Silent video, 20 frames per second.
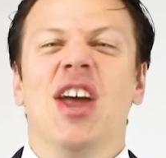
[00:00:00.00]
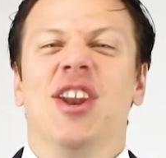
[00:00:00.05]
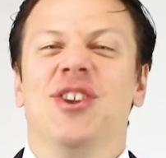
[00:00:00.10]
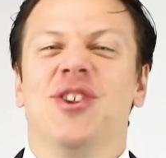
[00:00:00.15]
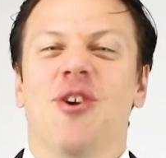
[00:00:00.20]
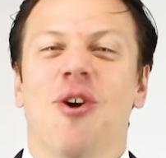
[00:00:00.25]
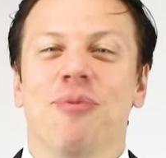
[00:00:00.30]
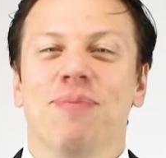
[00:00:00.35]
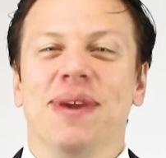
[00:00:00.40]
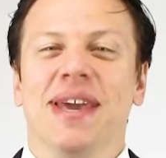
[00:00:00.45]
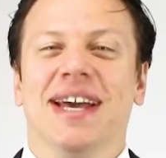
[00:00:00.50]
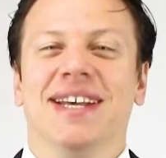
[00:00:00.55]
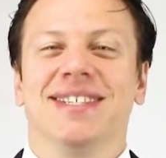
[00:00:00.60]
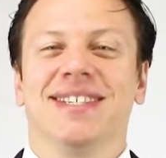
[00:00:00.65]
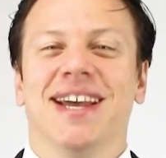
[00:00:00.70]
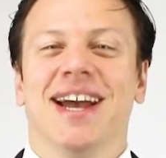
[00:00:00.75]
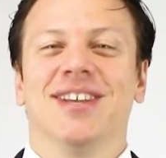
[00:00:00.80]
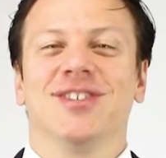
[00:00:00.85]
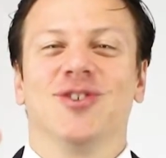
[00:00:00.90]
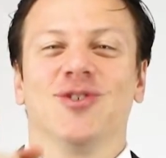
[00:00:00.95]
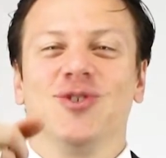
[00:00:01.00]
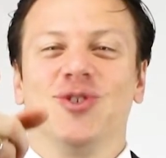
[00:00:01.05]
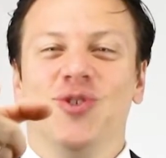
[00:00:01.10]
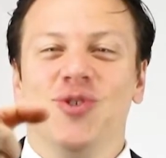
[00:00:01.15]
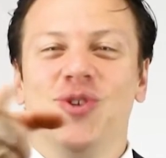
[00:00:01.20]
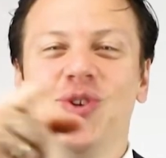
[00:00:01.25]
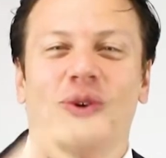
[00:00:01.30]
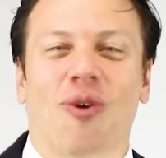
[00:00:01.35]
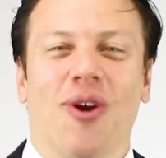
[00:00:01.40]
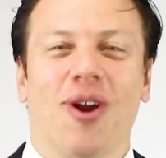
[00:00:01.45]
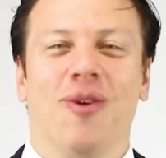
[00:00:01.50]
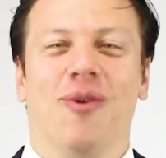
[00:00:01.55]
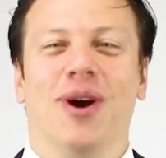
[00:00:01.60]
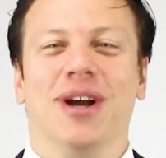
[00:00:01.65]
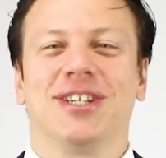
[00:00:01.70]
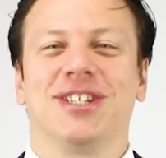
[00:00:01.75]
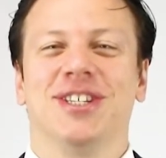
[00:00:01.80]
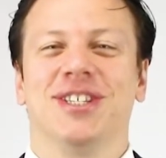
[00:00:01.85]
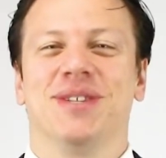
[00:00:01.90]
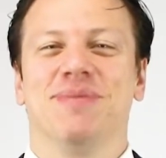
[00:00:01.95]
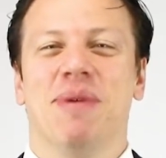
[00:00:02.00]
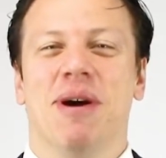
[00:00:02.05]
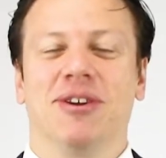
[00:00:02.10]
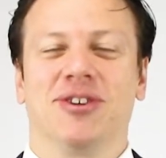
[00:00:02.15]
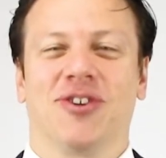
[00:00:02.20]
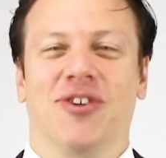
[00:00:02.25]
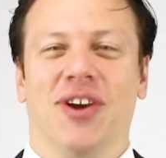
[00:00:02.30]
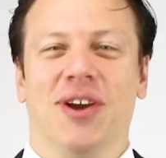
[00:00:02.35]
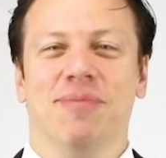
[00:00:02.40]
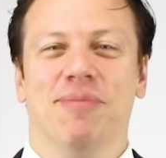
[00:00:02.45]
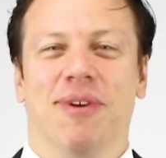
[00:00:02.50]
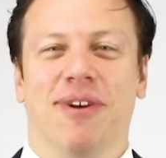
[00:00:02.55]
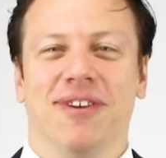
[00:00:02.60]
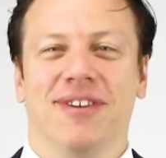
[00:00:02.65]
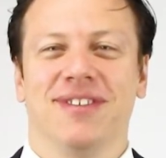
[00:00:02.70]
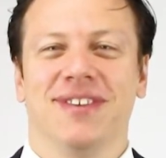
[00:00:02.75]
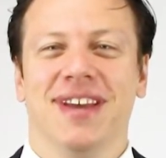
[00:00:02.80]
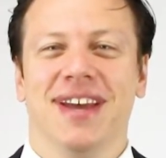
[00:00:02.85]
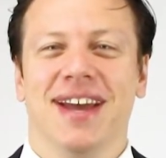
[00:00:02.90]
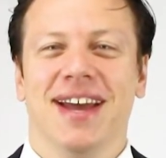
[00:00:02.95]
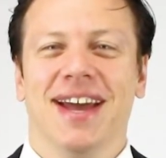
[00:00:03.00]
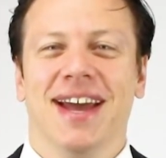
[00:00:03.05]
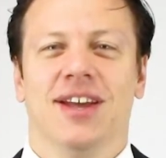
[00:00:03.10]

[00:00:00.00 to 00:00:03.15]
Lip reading: no BS answers to your questions about trademarks.